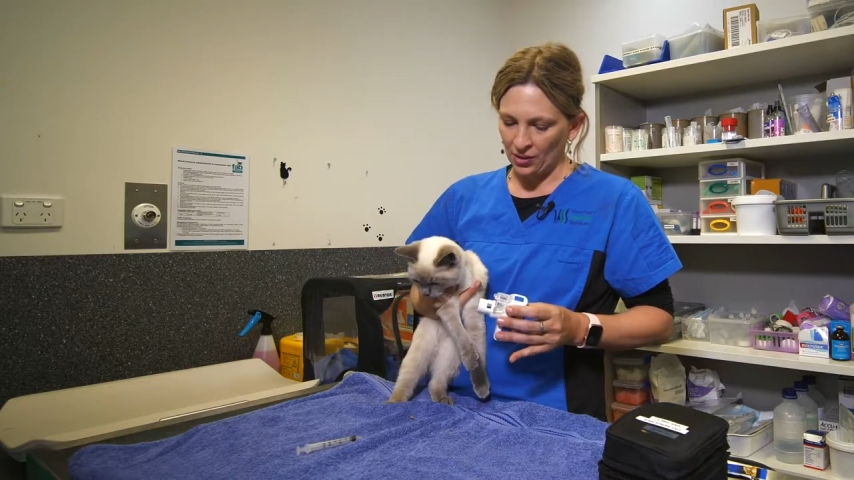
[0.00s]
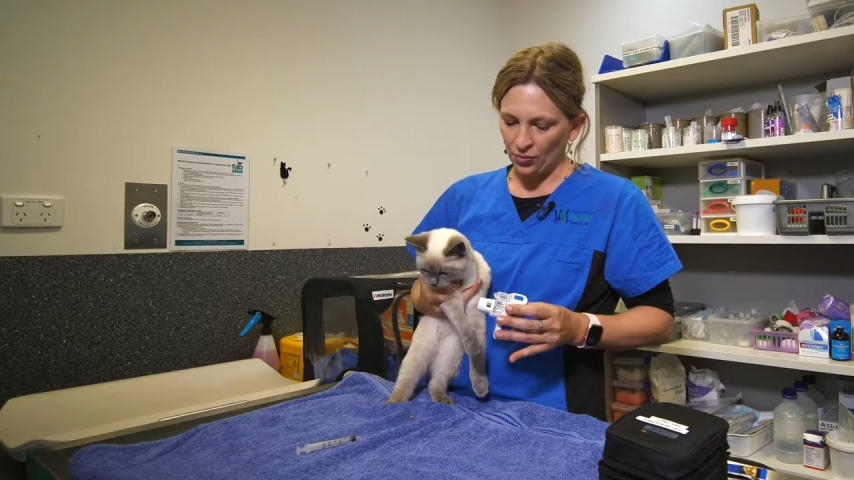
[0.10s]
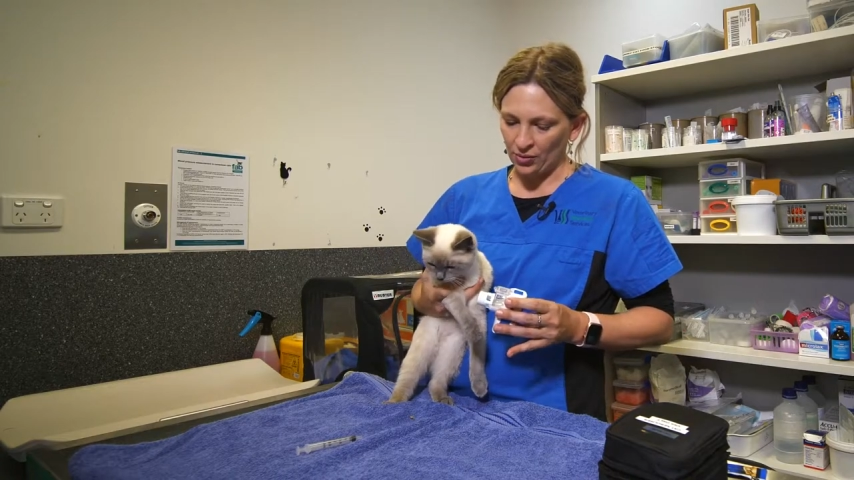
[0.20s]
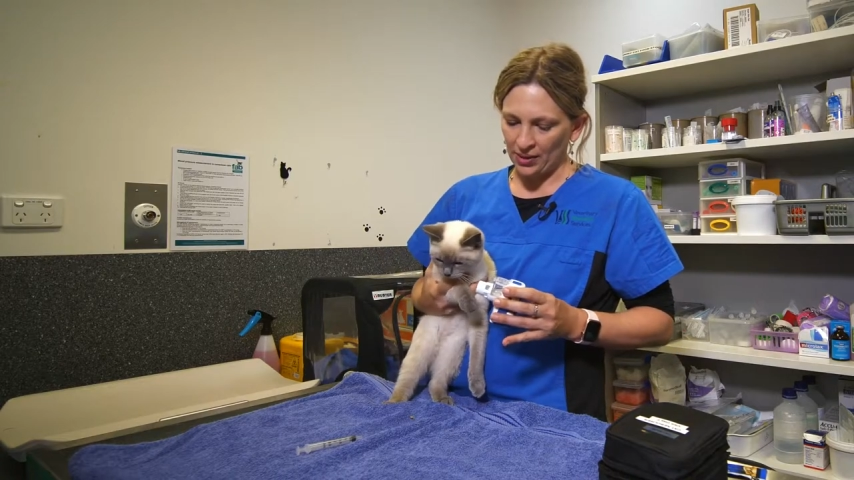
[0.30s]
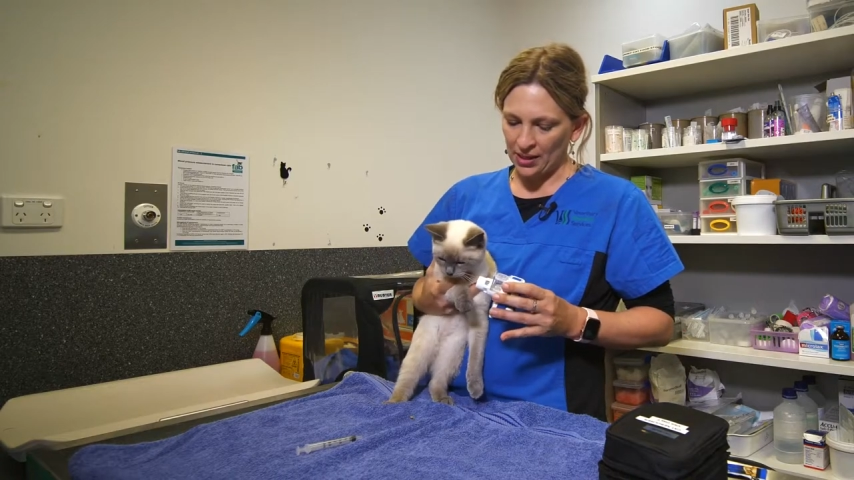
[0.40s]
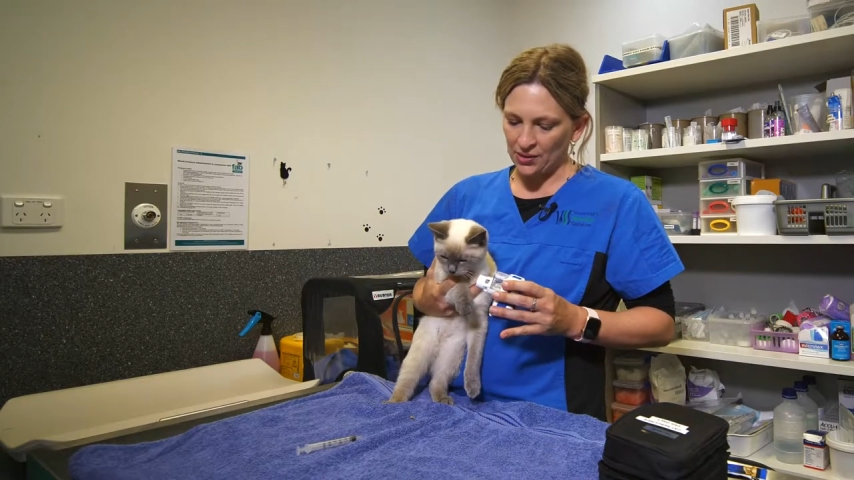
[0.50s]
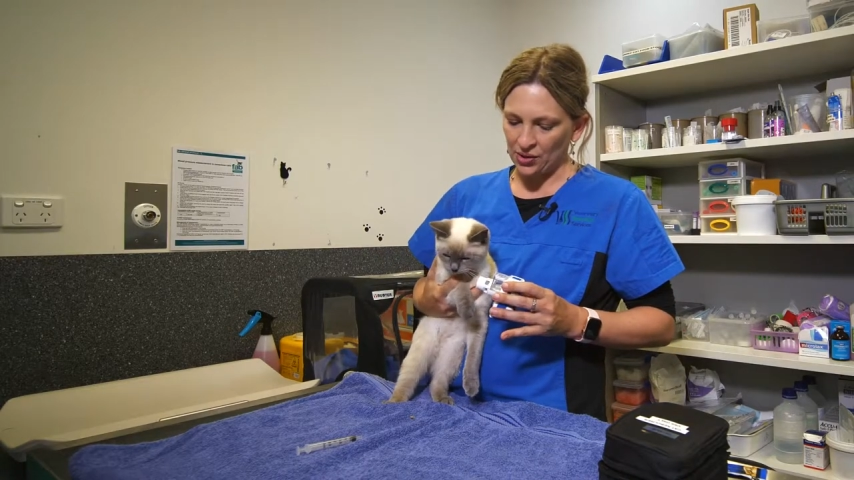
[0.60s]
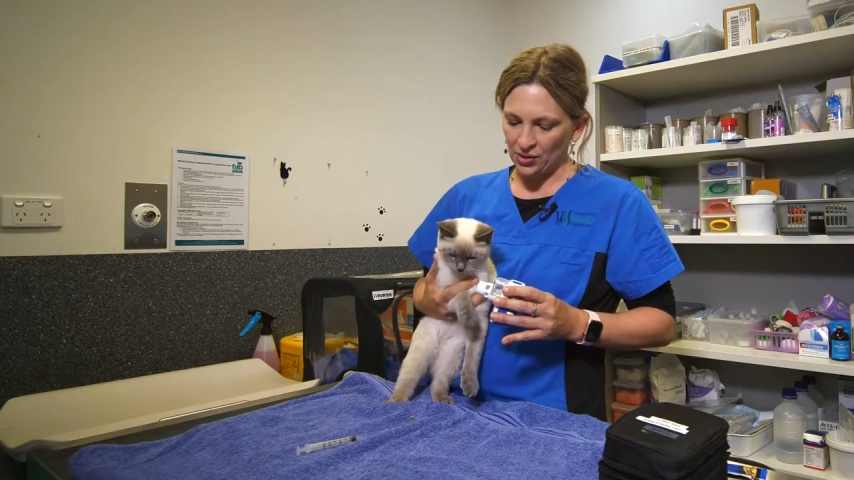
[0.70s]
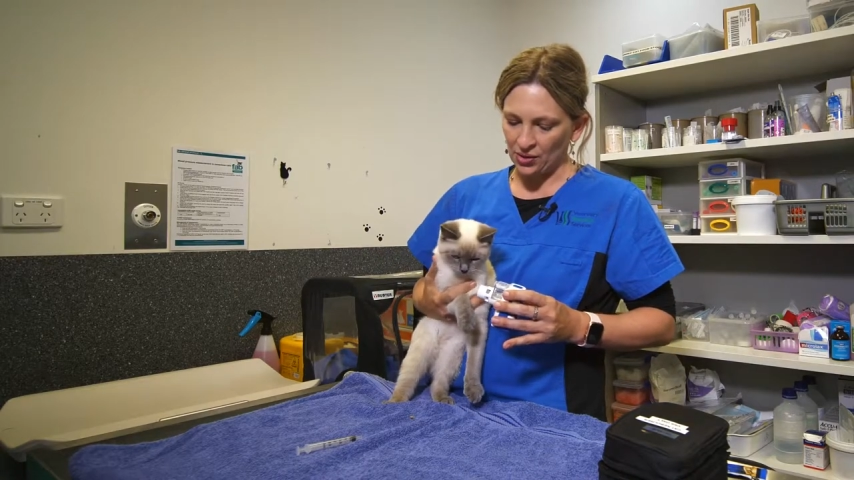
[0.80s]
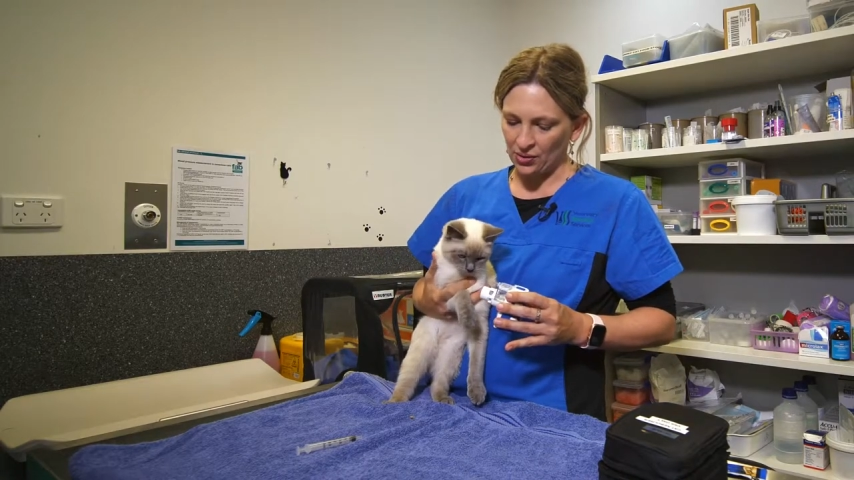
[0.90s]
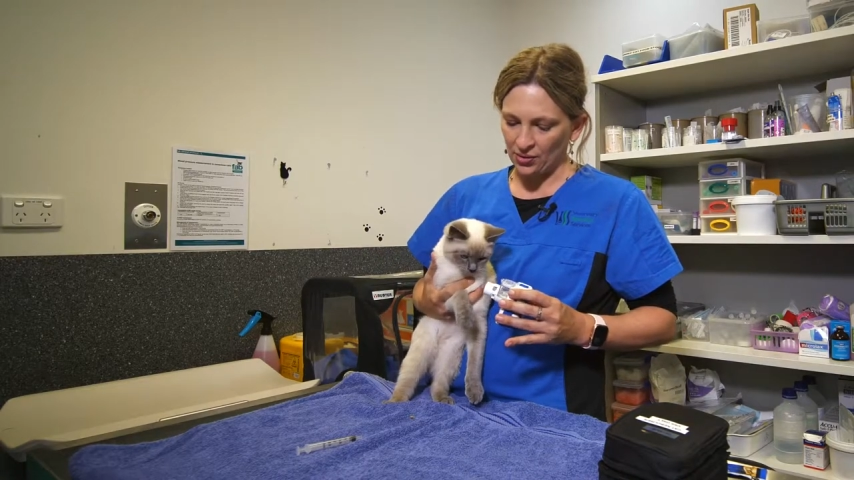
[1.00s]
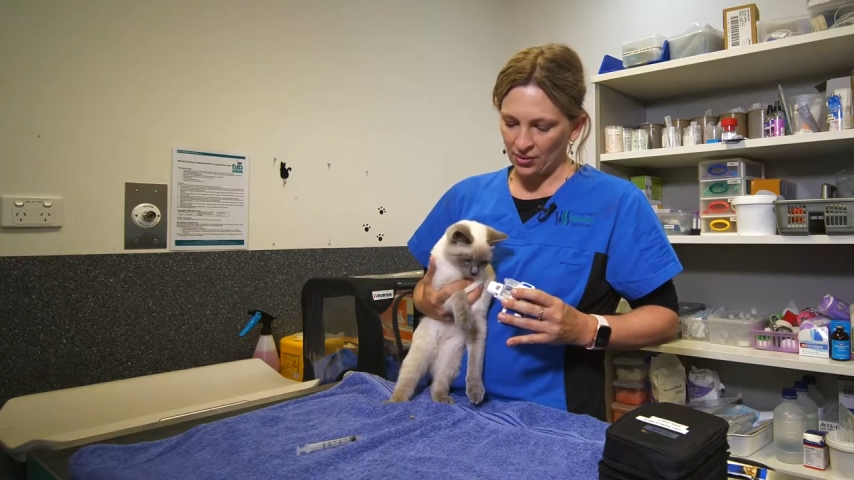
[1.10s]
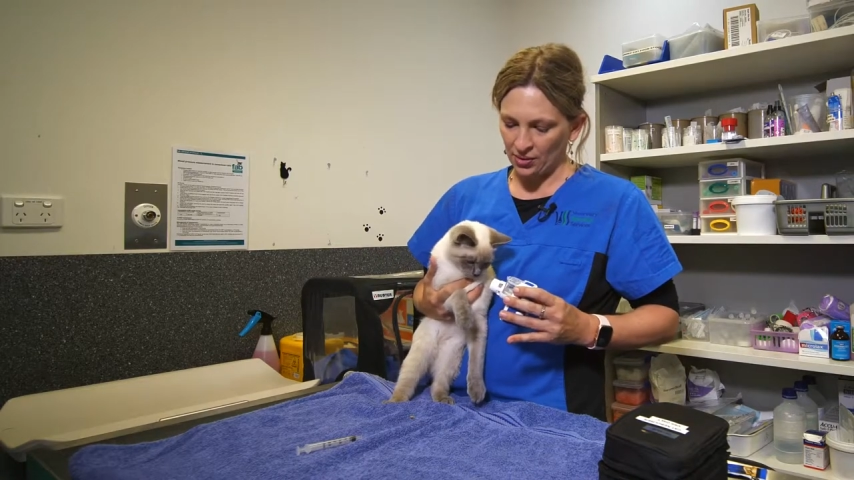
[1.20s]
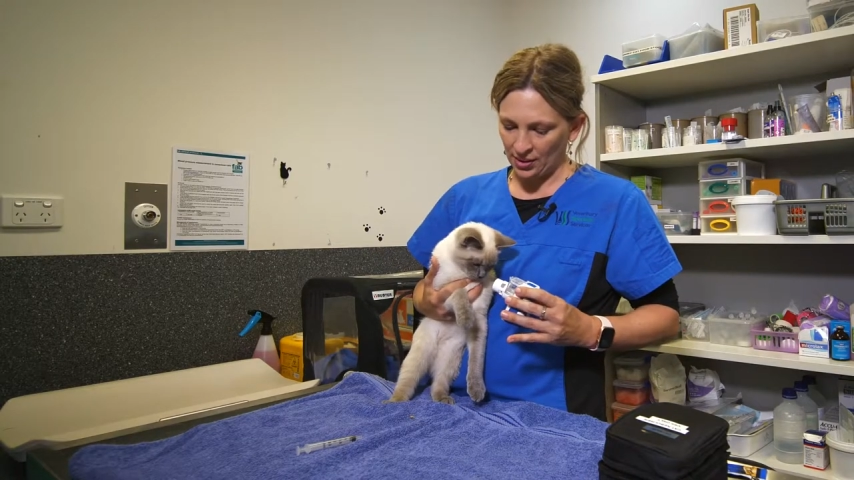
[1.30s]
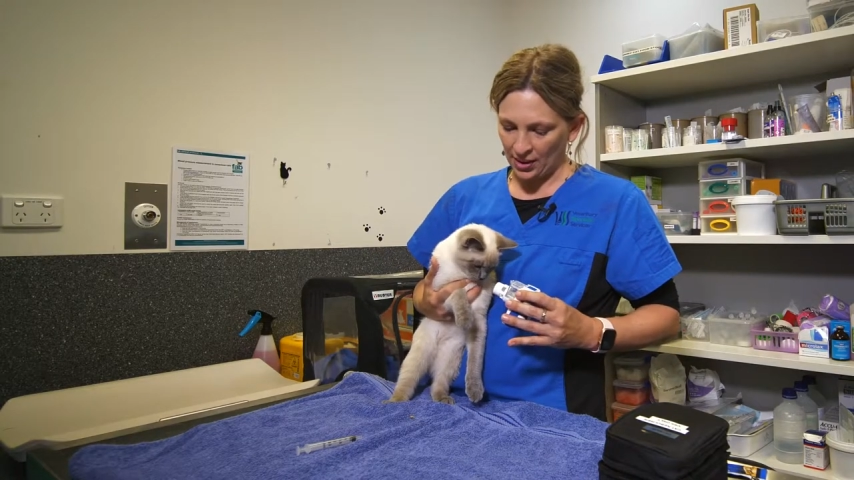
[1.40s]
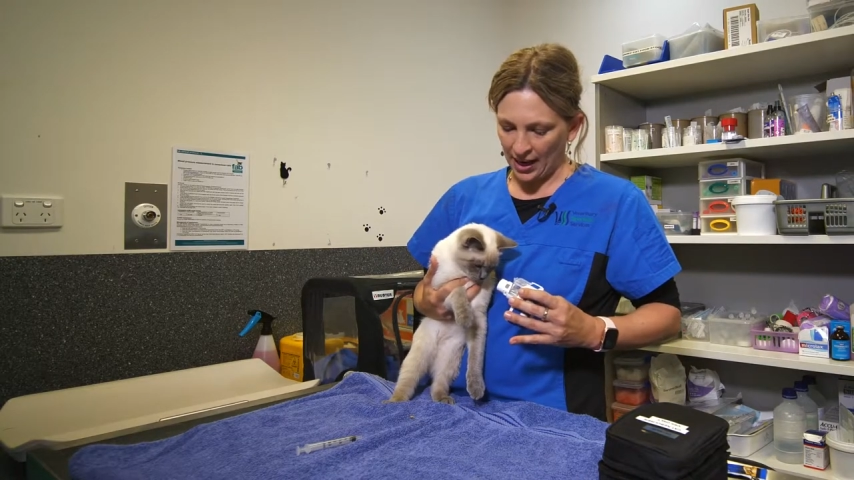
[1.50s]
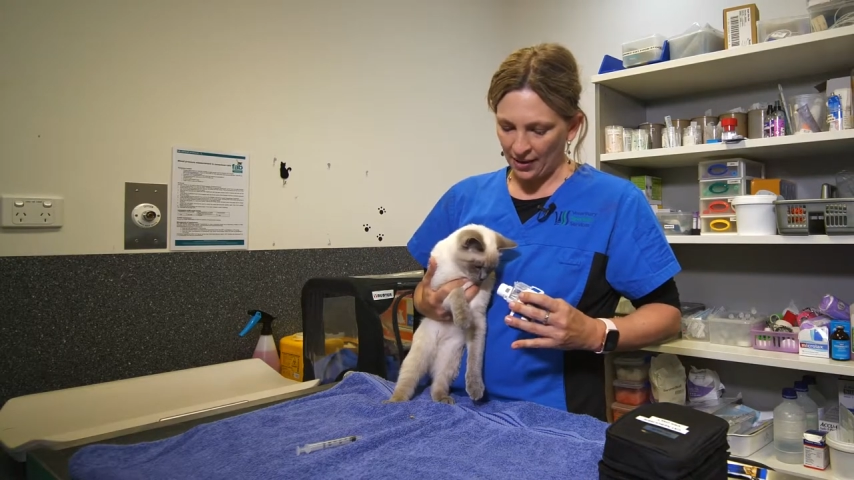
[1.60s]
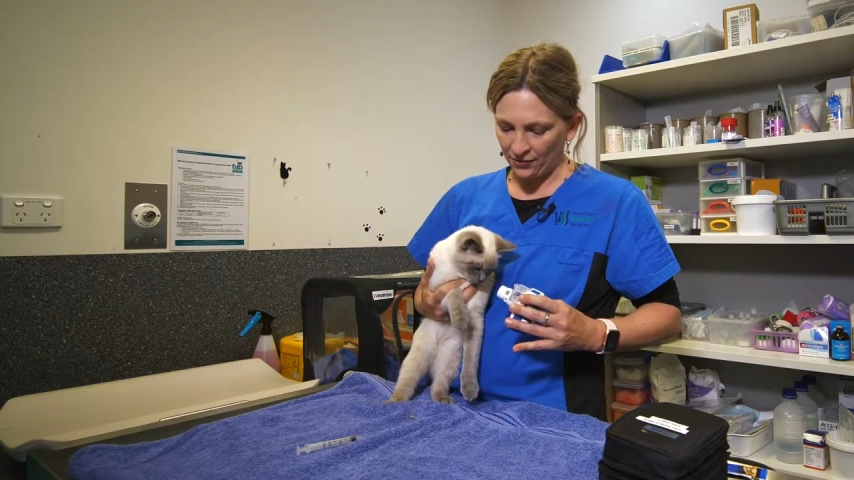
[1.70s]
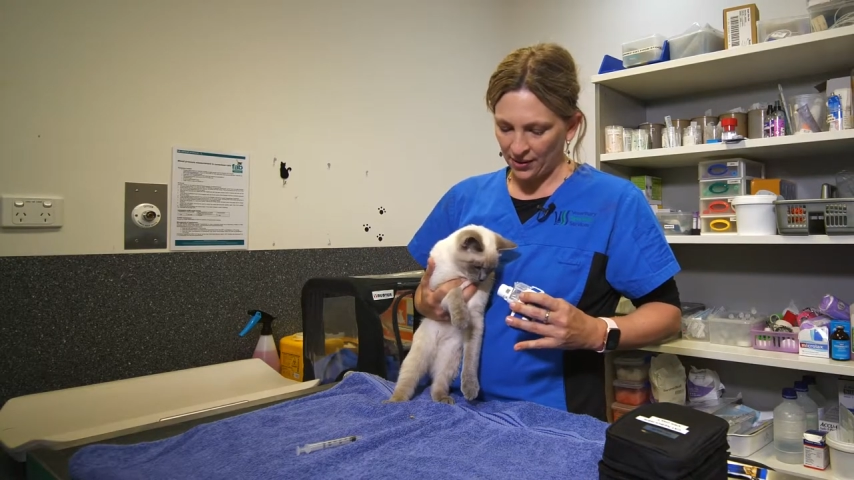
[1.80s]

would be to have